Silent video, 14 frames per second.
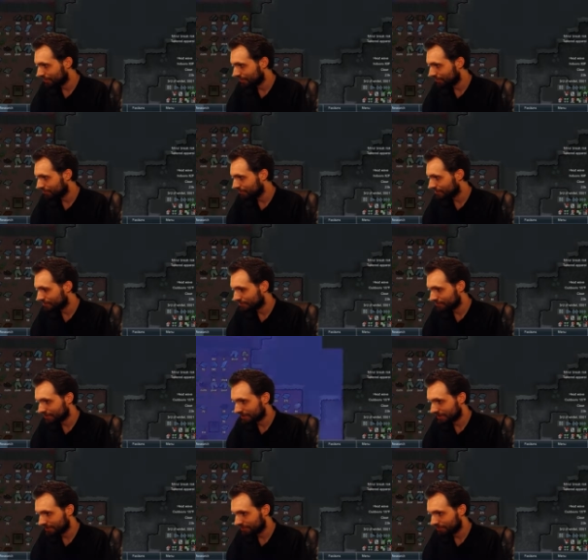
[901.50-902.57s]
and
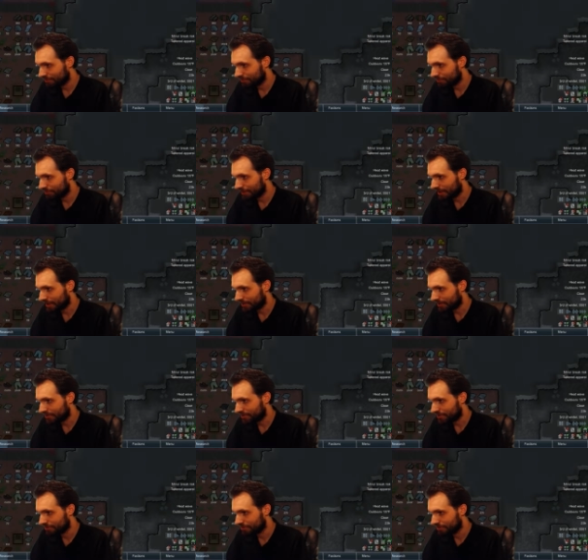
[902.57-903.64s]
restrict everyone back
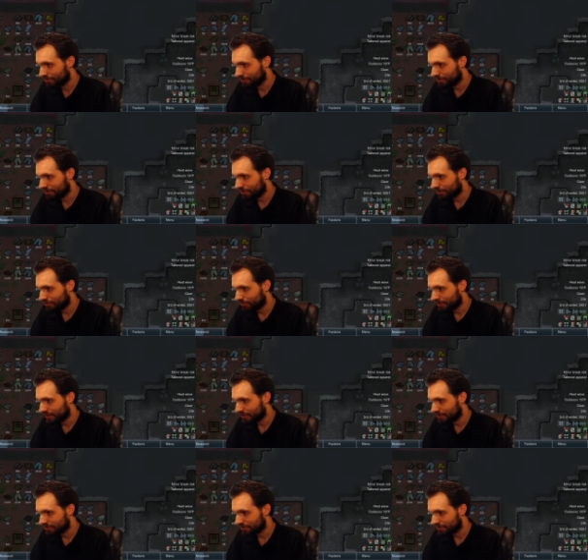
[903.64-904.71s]
to home
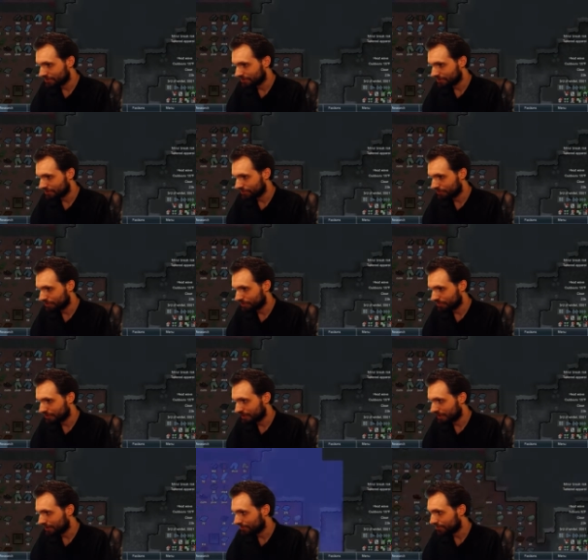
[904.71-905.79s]
base so they don't go
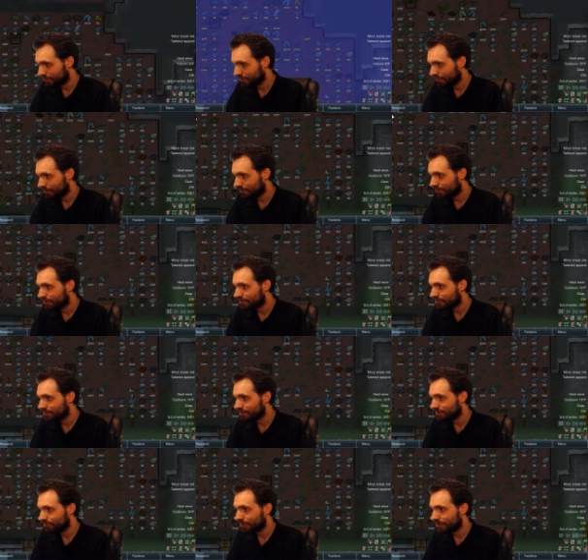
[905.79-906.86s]
wandering out. It
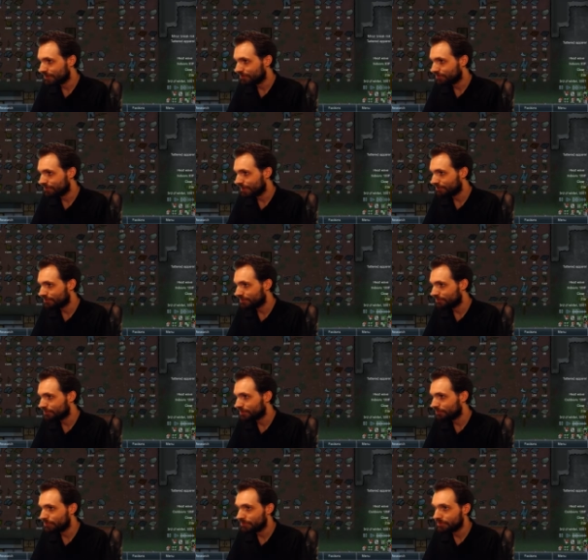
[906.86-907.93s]
shouldn't affect the drafted
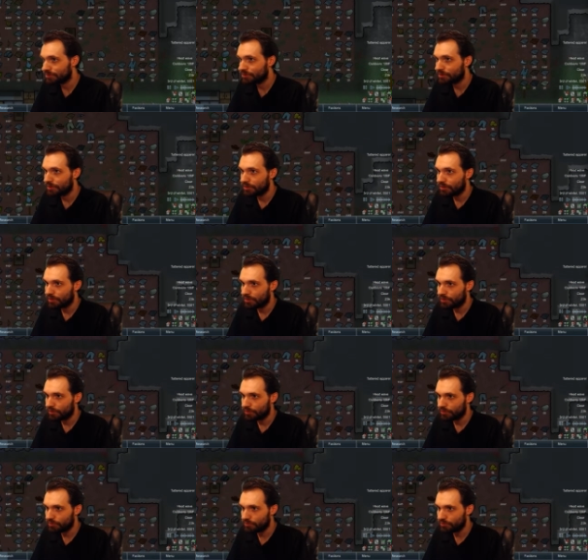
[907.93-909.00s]
people.
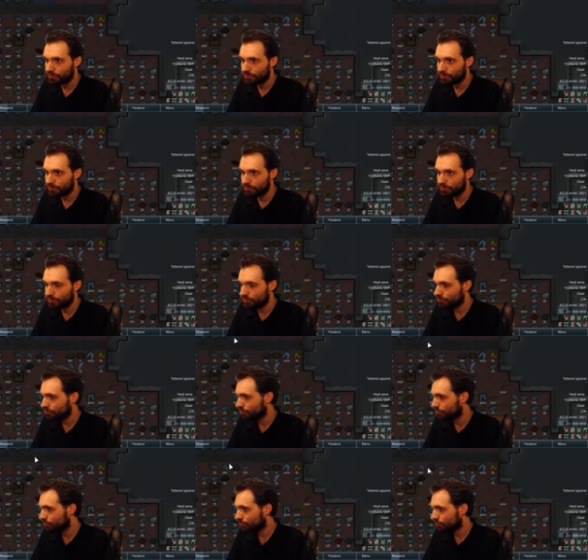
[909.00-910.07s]

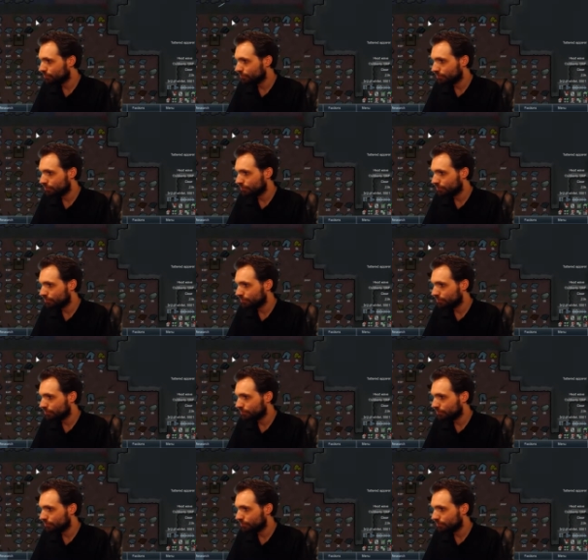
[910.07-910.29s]
Ooh.